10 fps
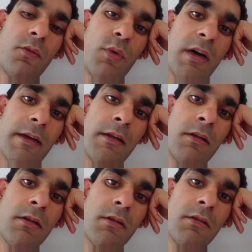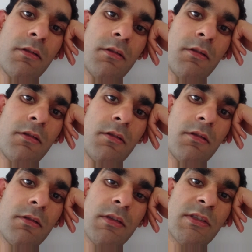Why?
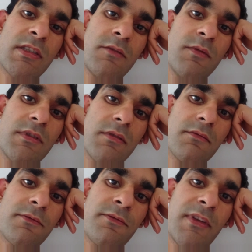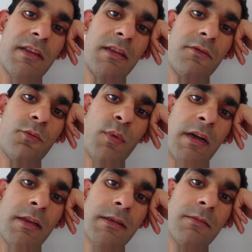She wasn't feeling
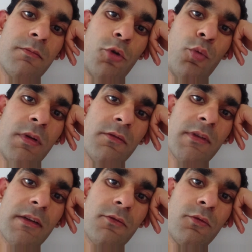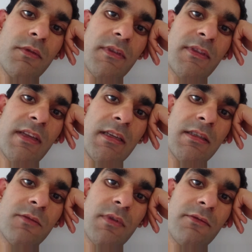well at the moment with like all the things
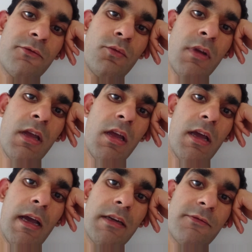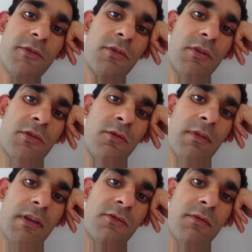she went through, and for you to do
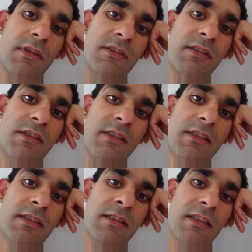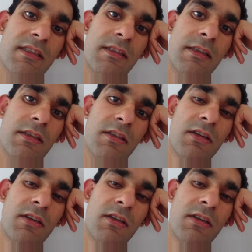that to her is just disgusting.